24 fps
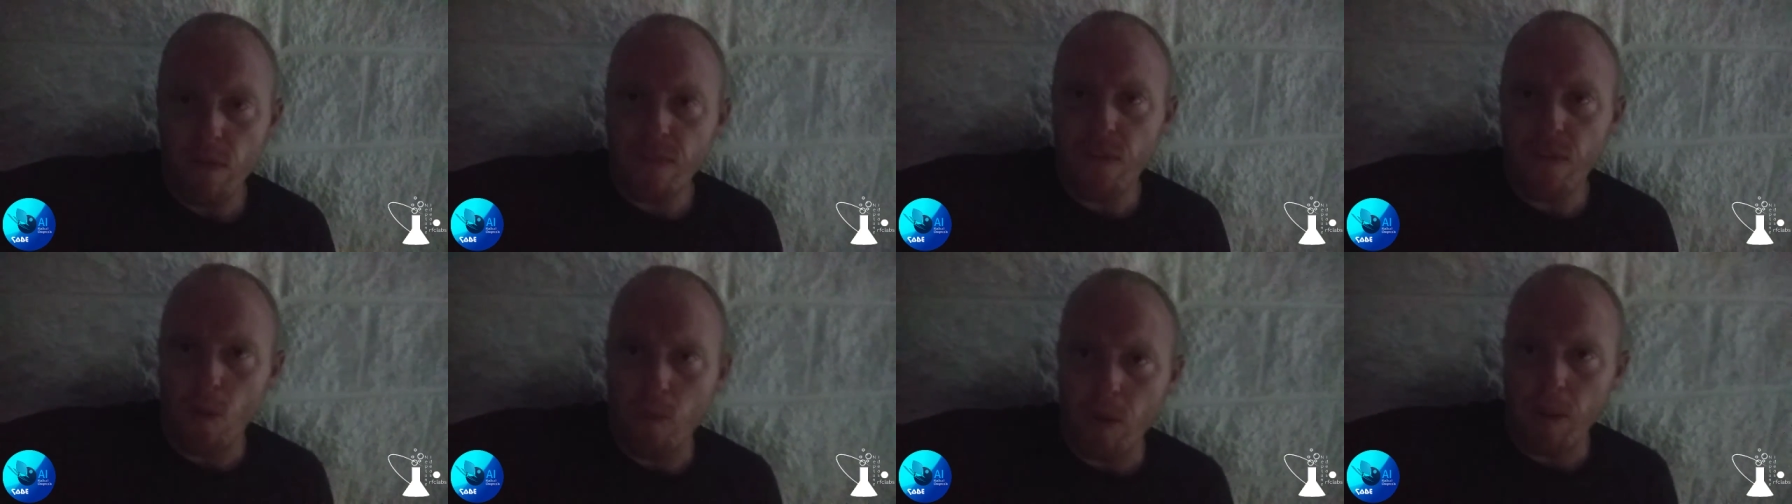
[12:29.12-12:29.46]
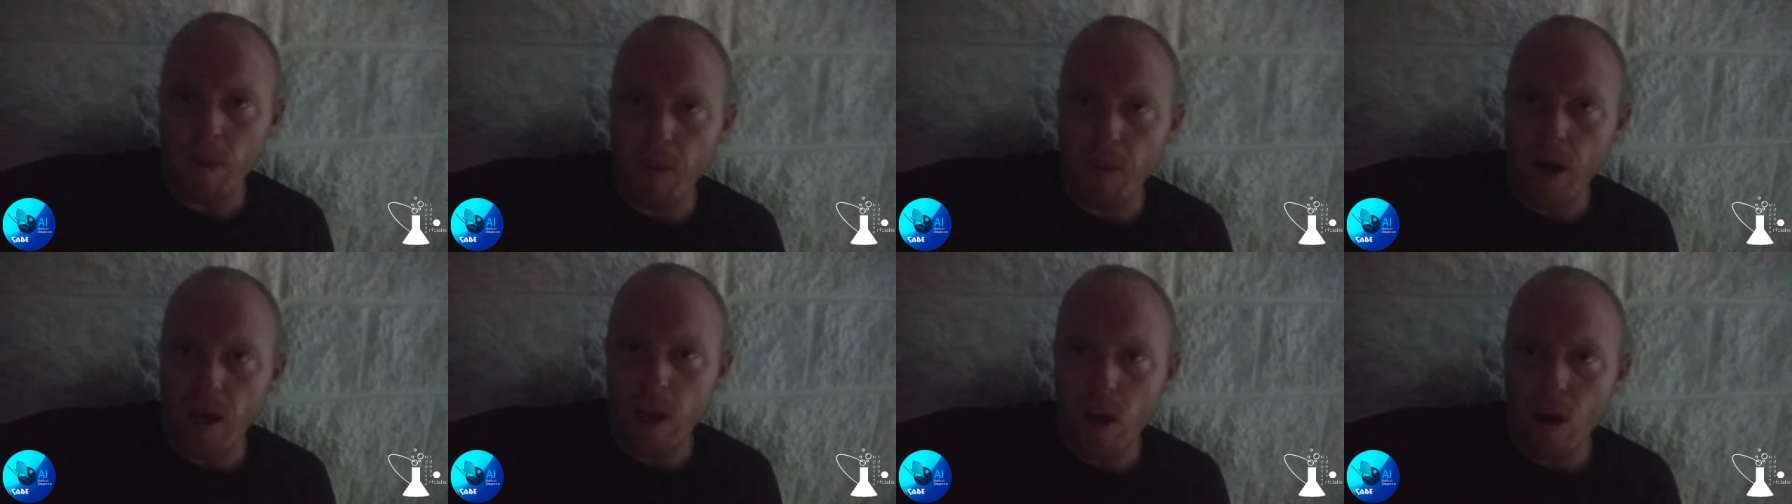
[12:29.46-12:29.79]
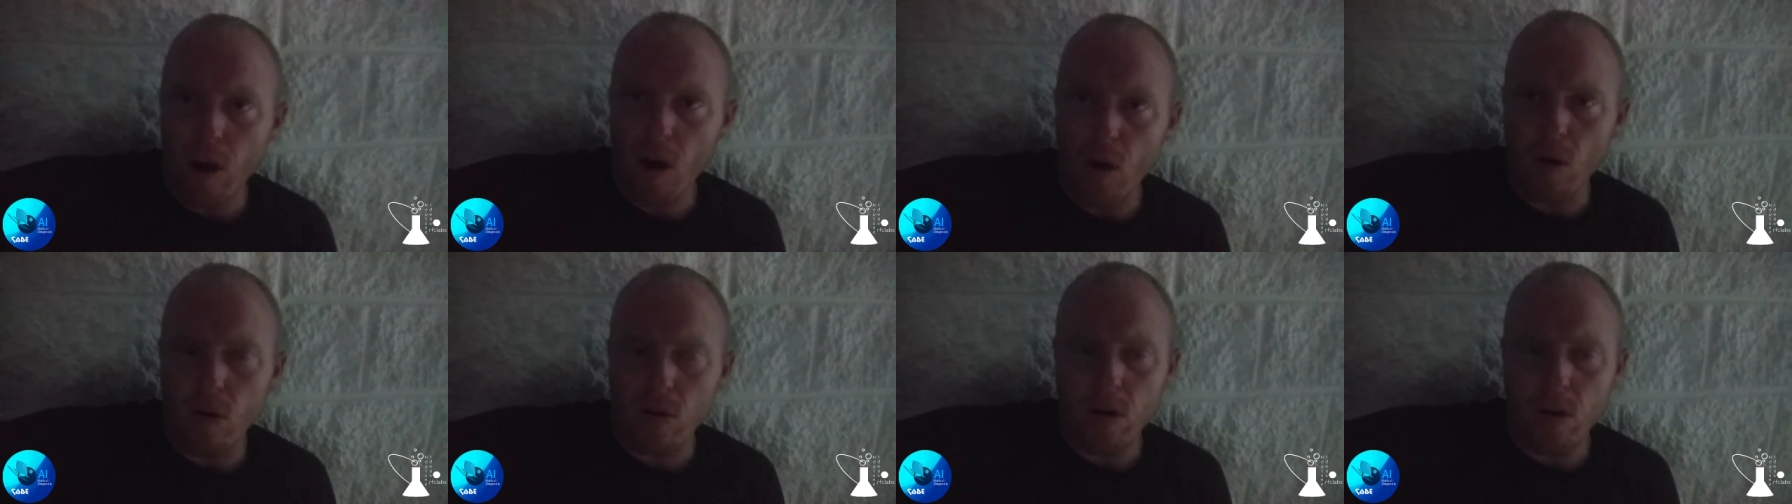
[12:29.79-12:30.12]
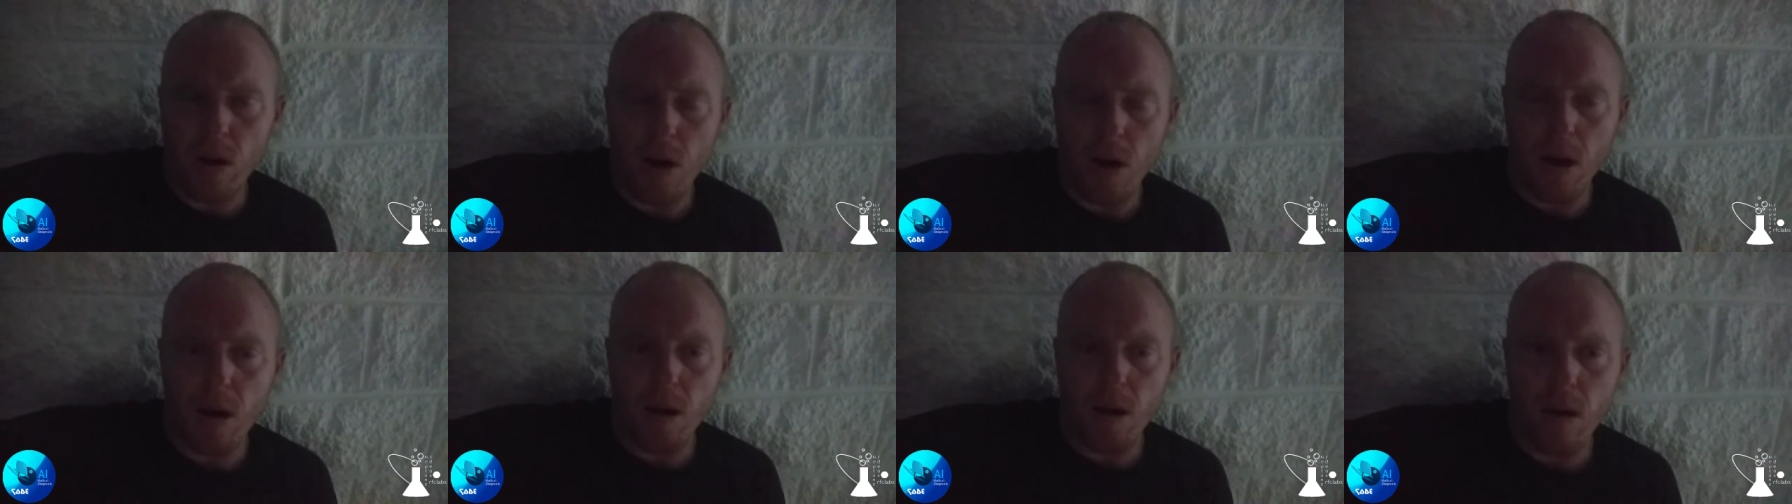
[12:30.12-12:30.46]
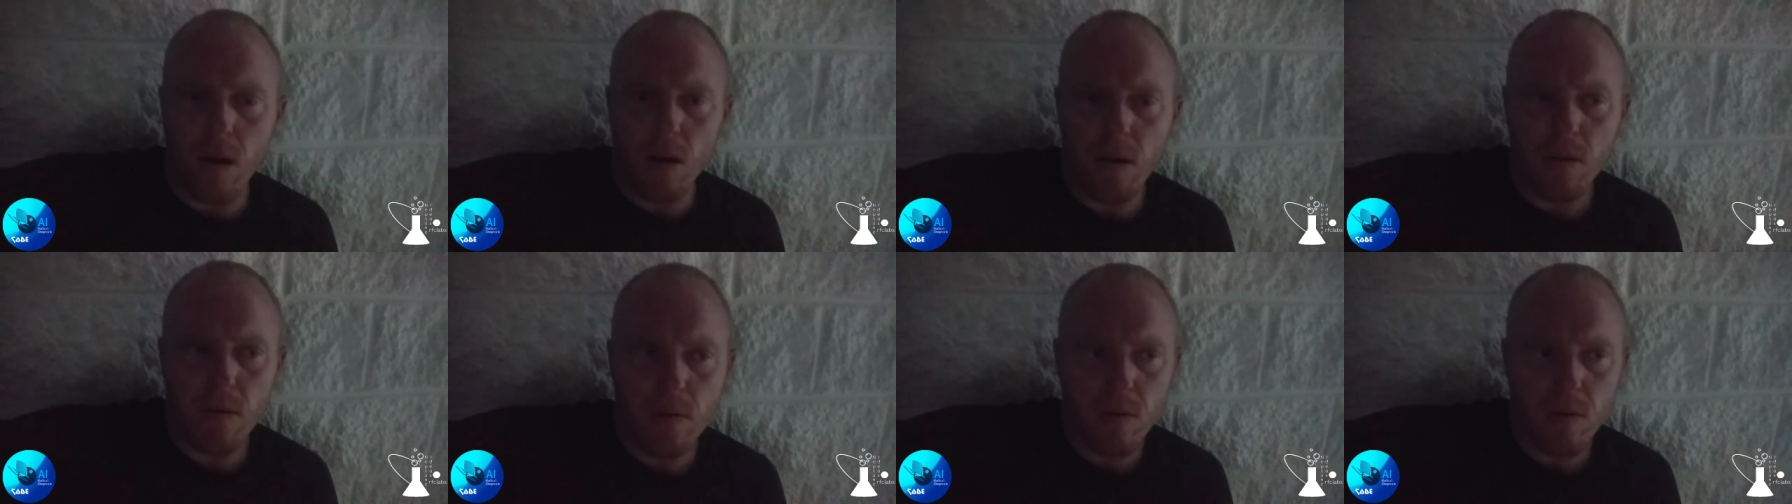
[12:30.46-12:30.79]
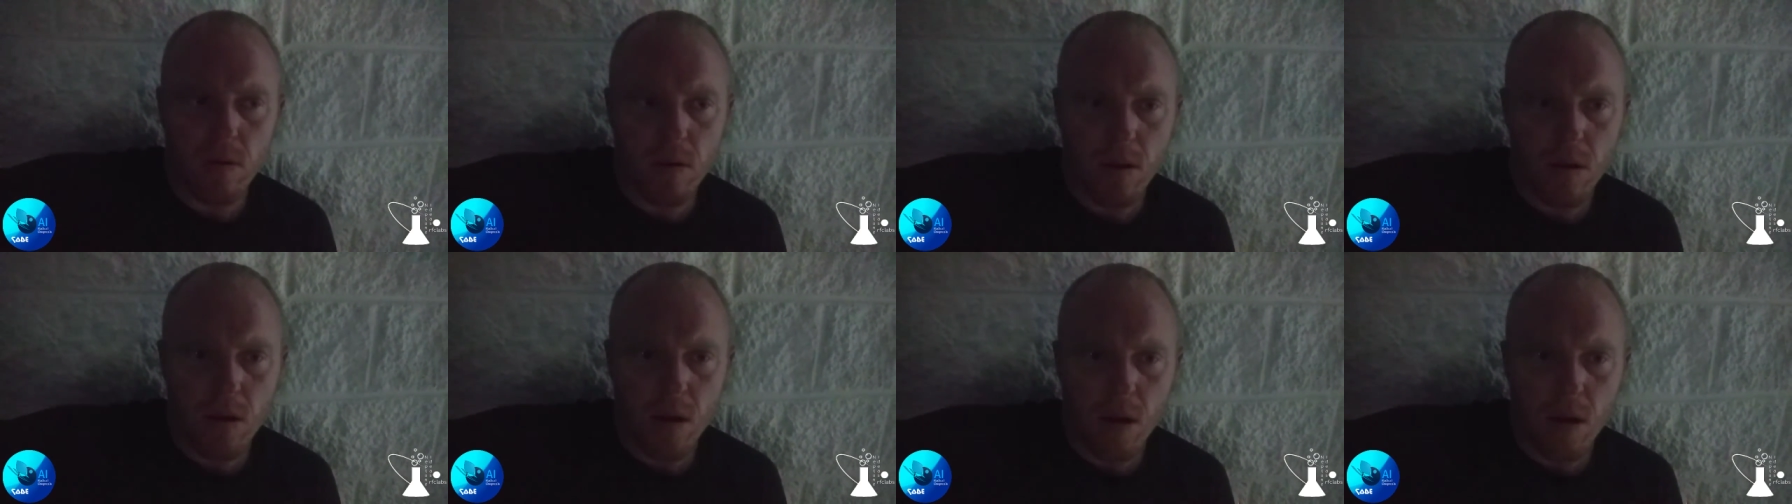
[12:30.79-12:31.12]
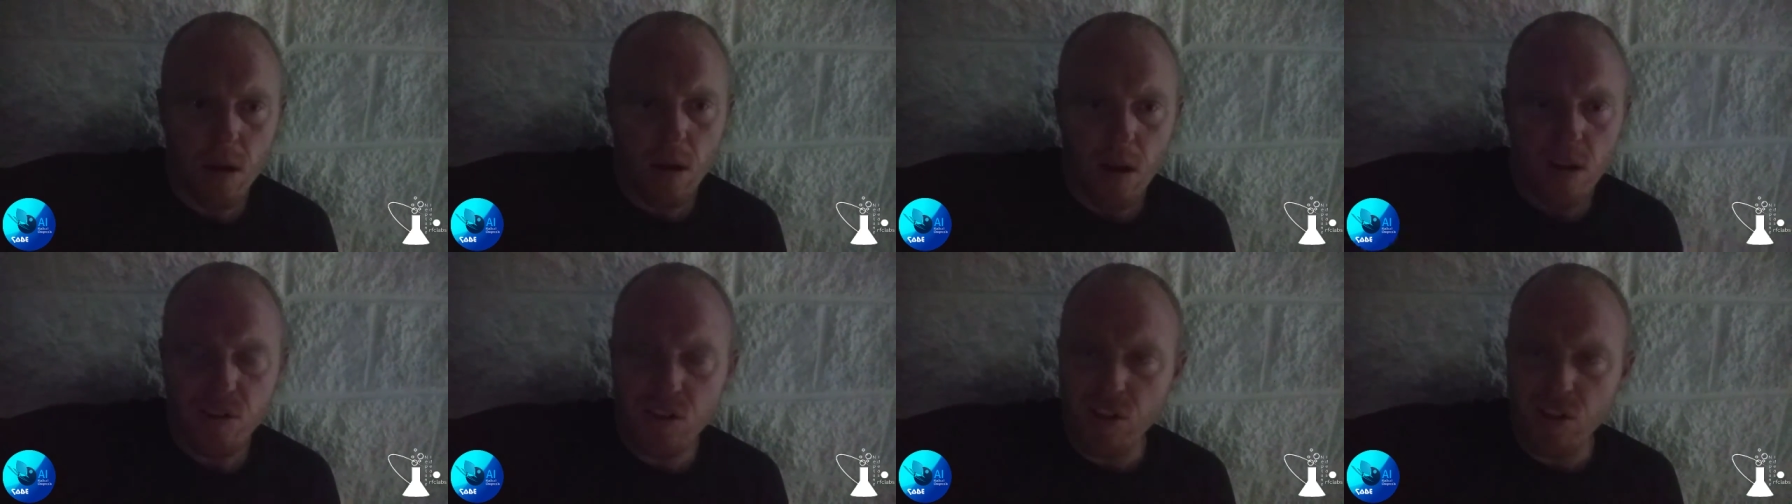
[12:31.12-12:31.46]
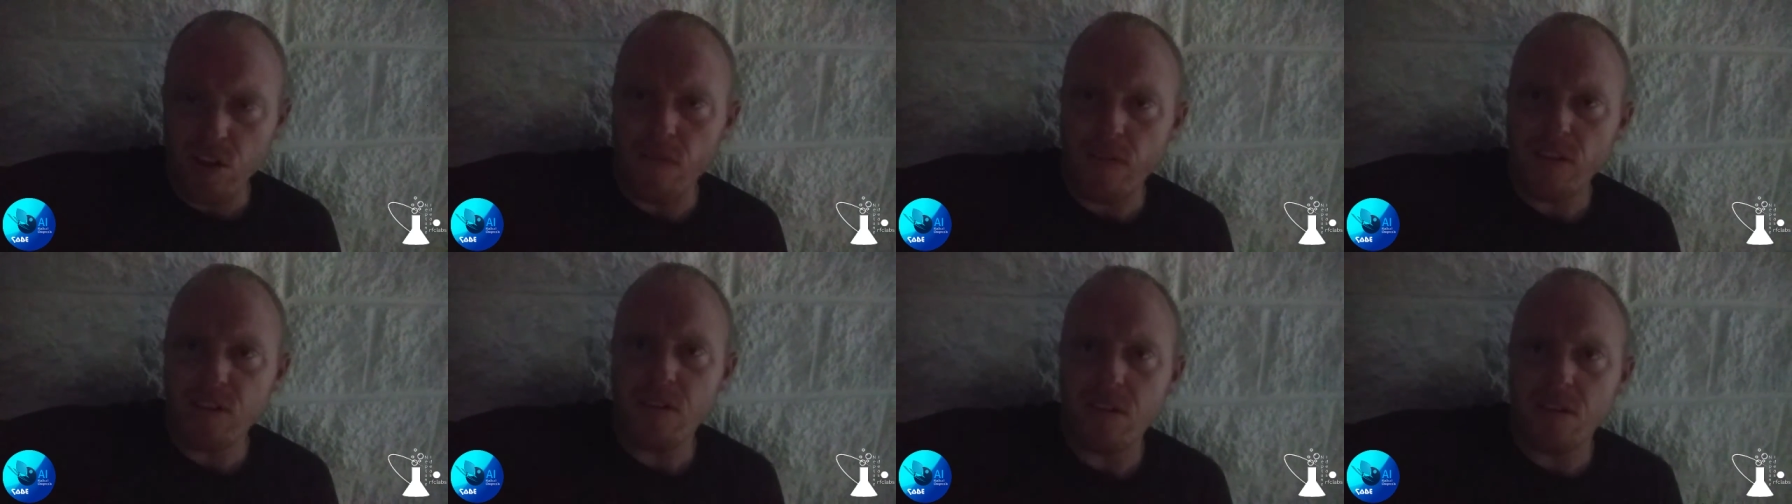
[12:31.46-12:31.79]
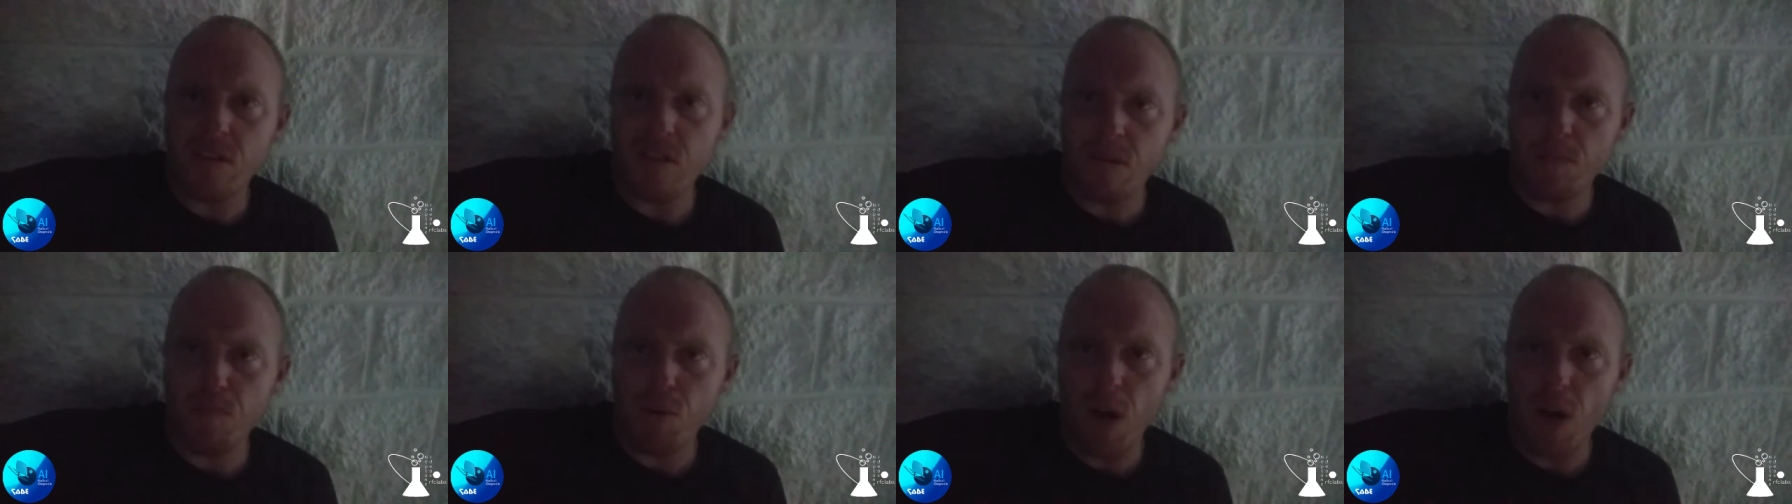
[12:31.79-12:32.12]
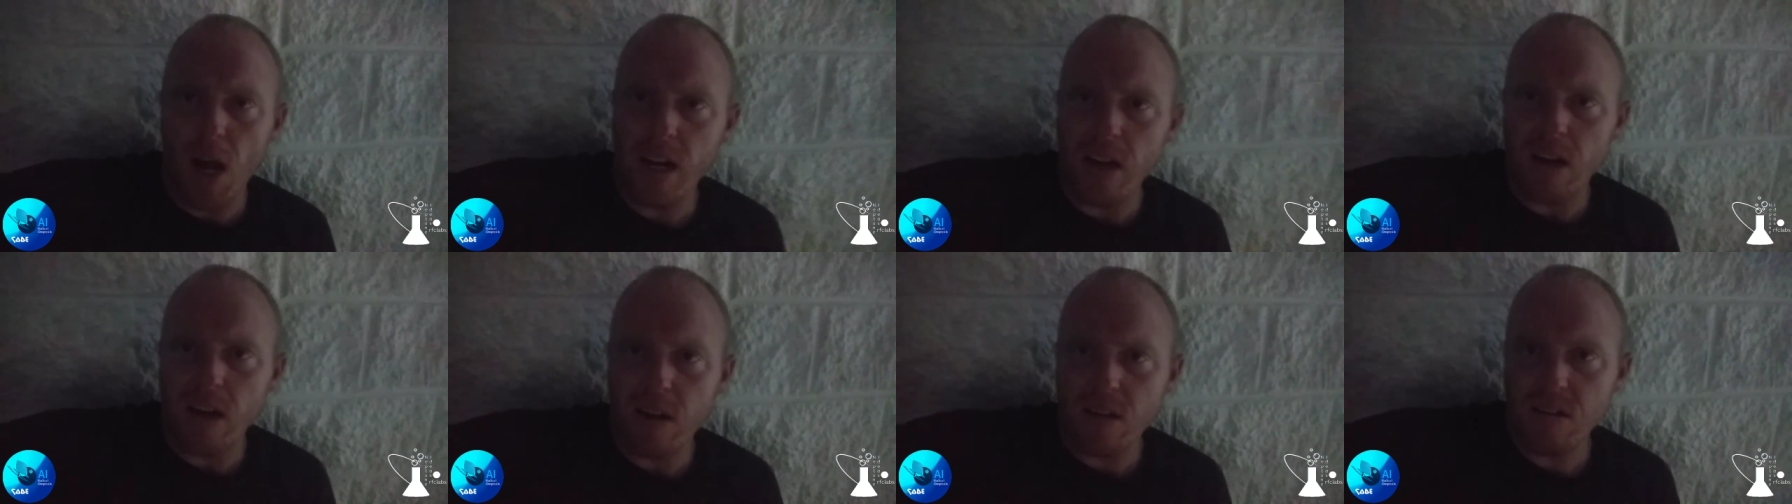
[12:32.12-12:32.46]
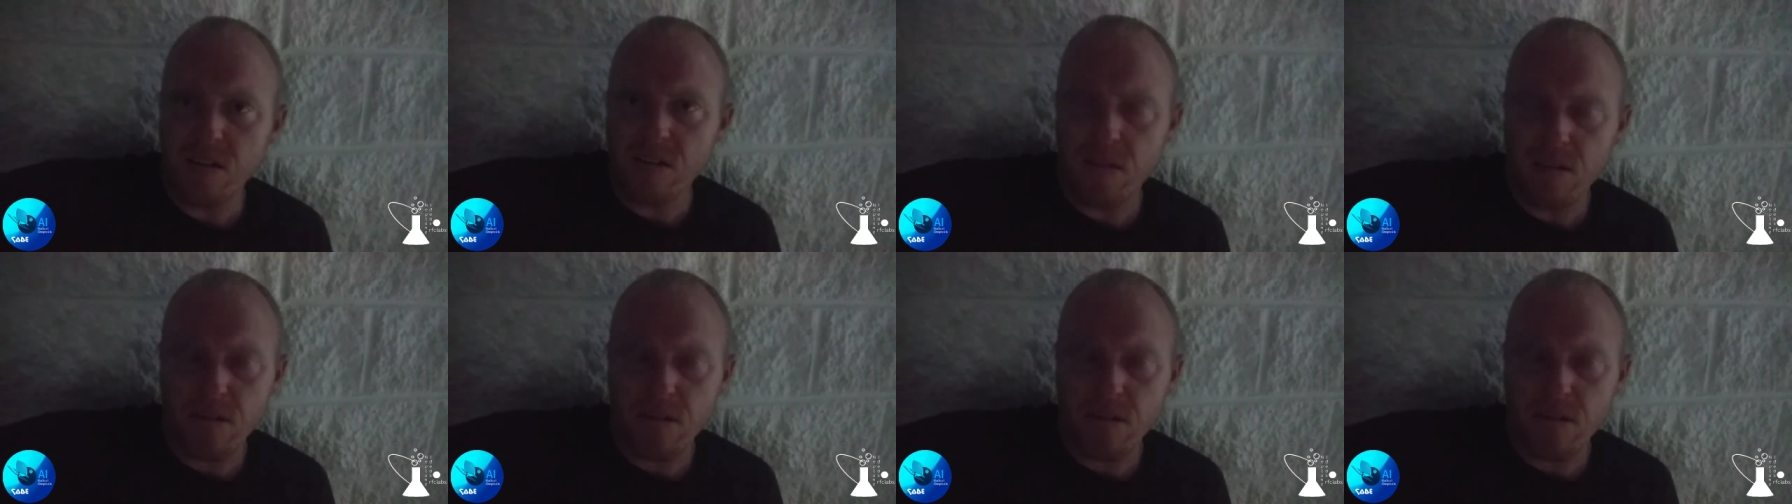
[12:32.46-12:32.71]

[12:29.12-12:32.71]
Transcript: Forming my own services and products